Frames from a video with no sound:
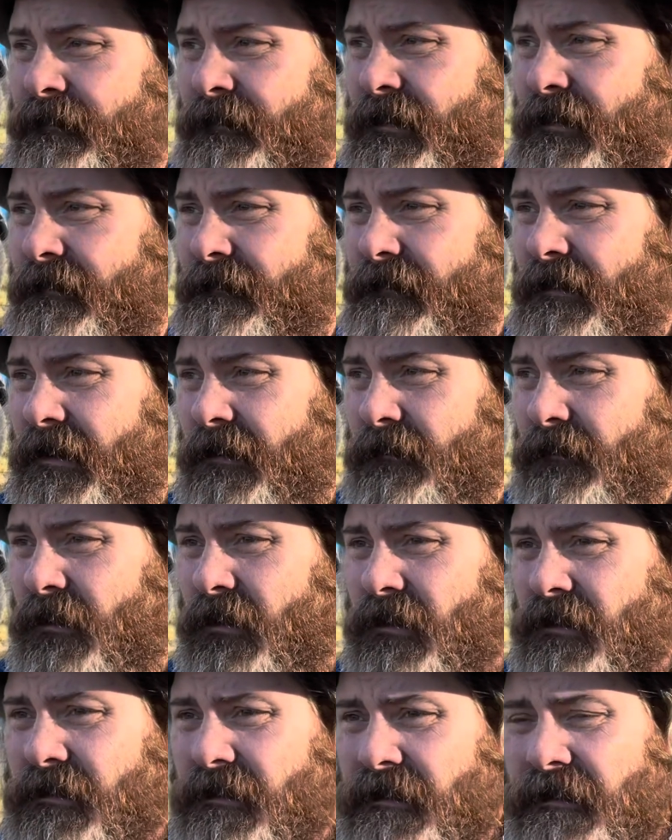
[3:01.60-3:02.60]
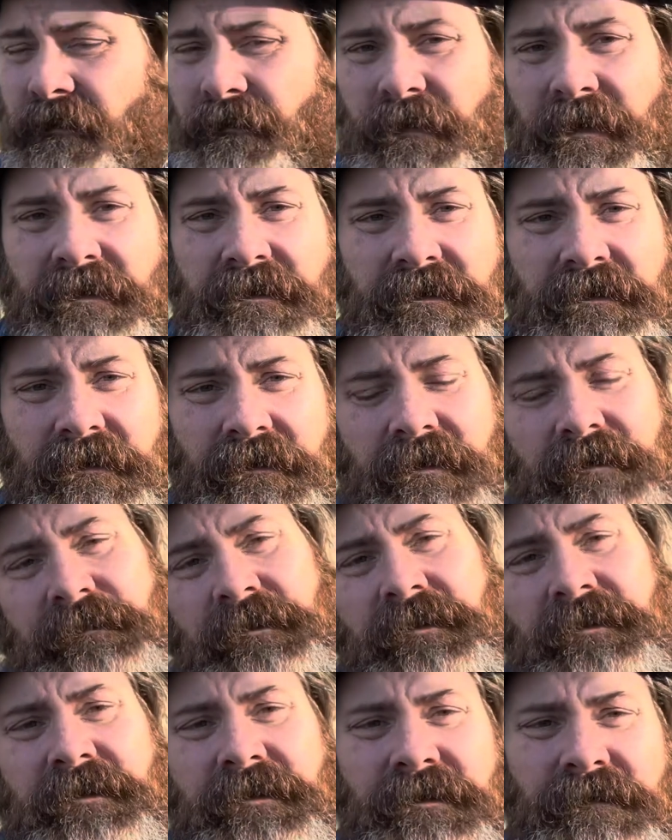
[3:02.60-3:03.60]
if not worse in a windstorm
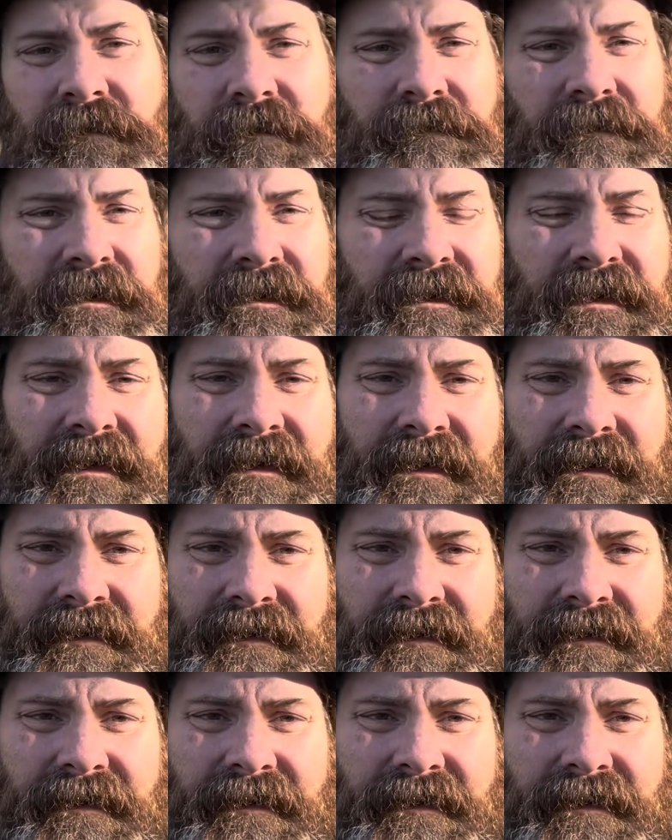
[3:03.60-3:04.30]
that this would be I, I,